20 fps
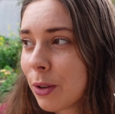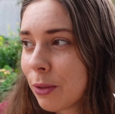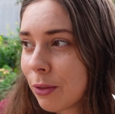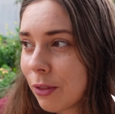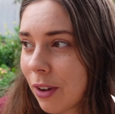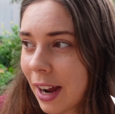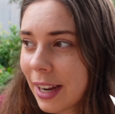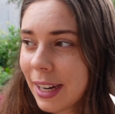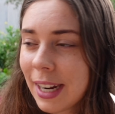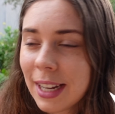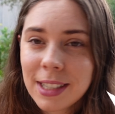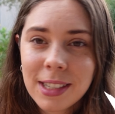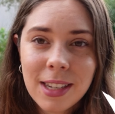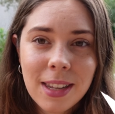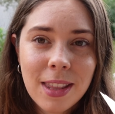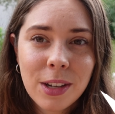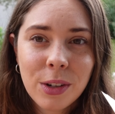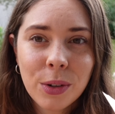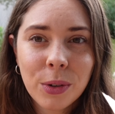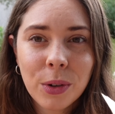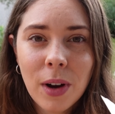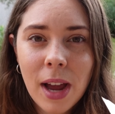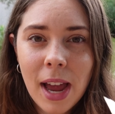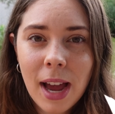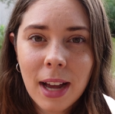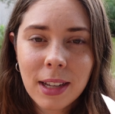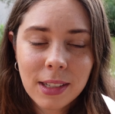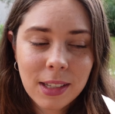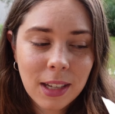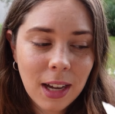right next to the door
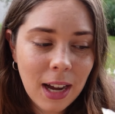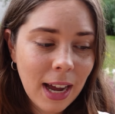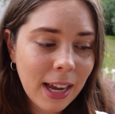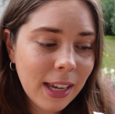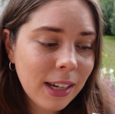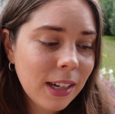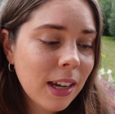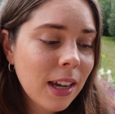outside